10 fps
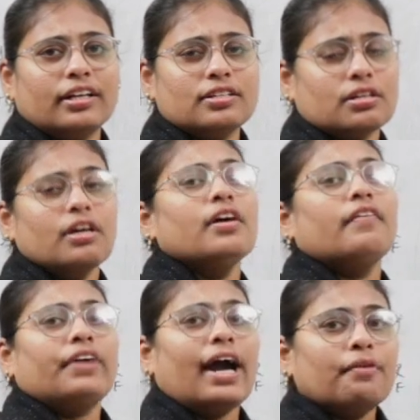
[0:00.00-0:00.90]
is
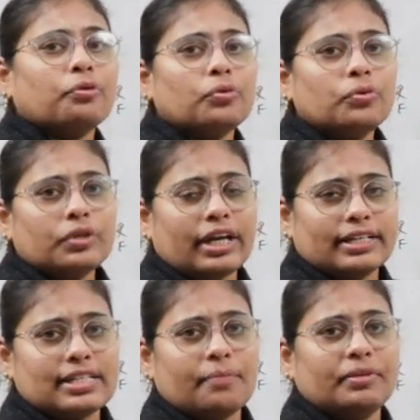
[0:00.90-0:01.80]
we have to
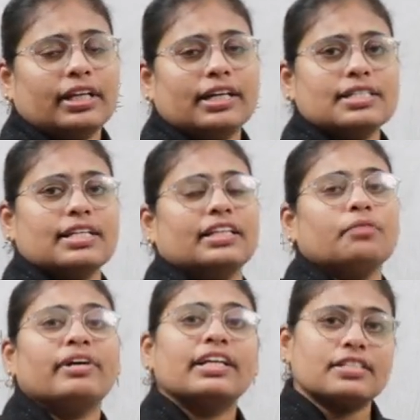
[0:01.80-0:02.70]
examine, that is
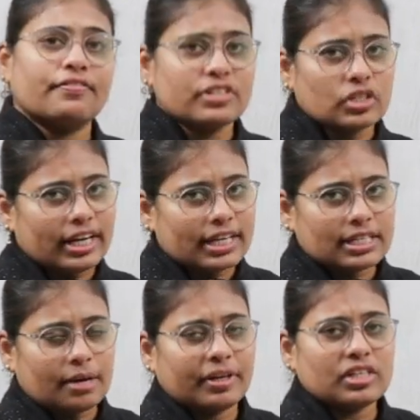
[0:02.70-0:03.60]
nothing but is a physical
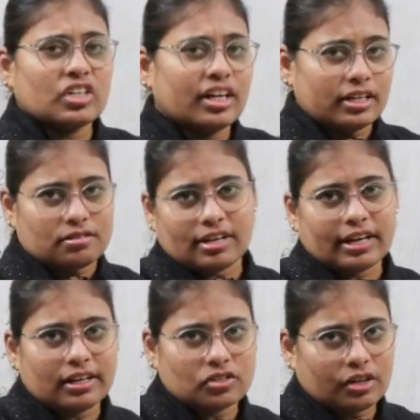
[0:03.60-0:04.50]
examination and history
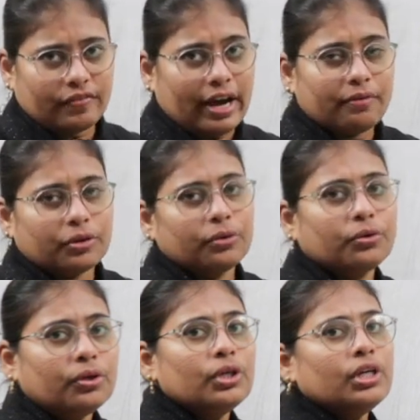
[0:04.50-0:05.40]
collection we have to
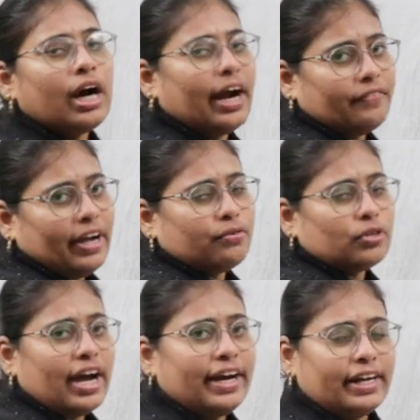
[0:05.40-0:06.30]
do, and we have to
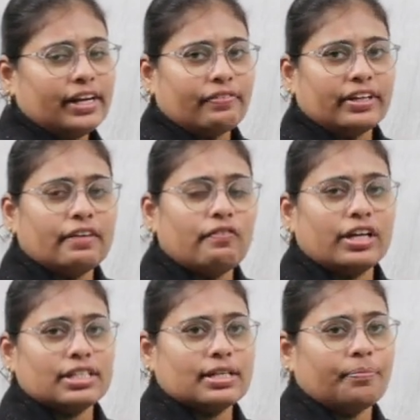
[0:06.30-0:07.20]
identify the what
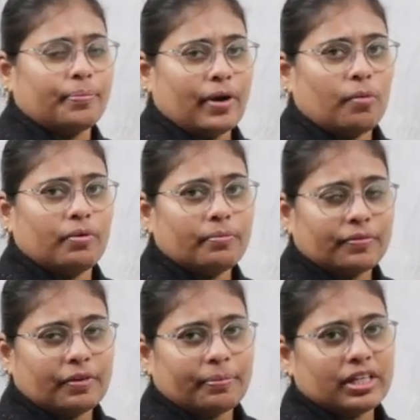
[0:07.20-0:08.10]
is the problem of
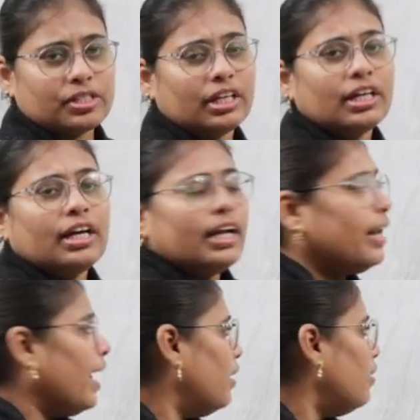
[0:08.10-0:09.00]
the patient.
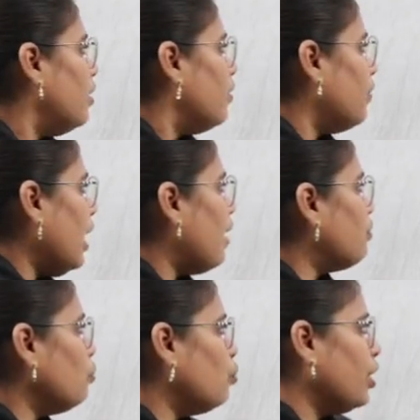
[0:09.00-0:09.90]
Then we have
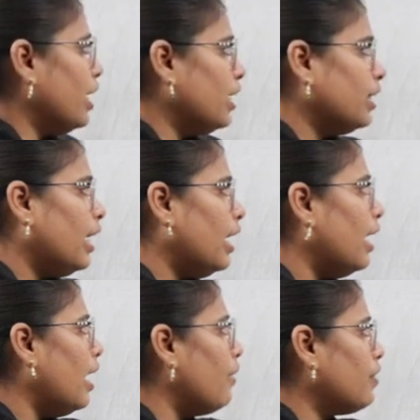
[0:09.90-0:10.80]
to orient
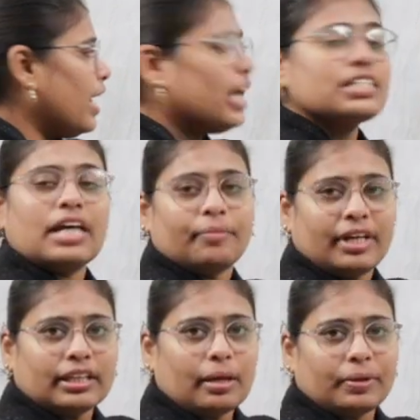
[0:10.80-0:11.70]
after
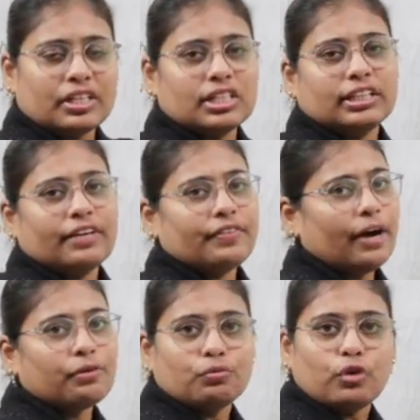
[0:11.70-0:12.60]
examining the patient, then we
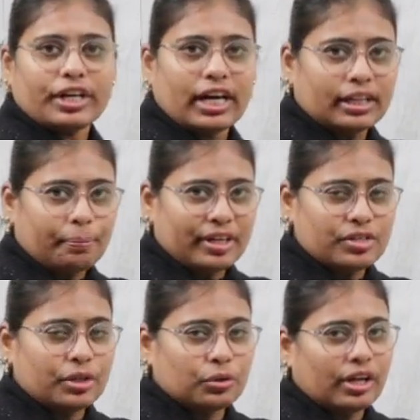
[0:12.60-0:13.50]
have to orient the
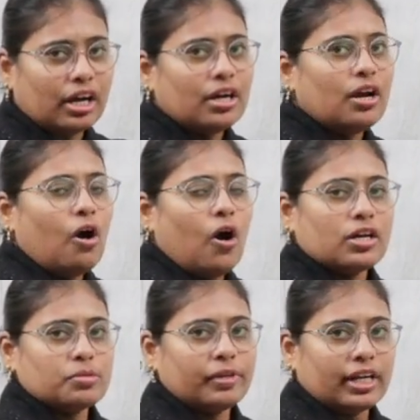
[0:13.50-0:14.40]
patient to the
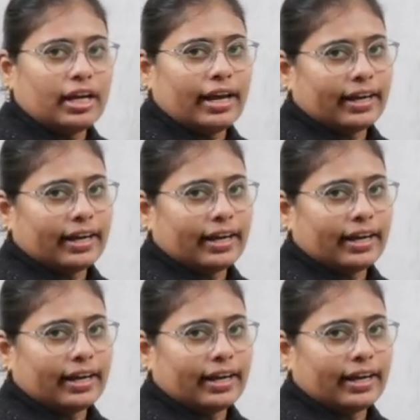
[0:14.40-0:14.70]
hospital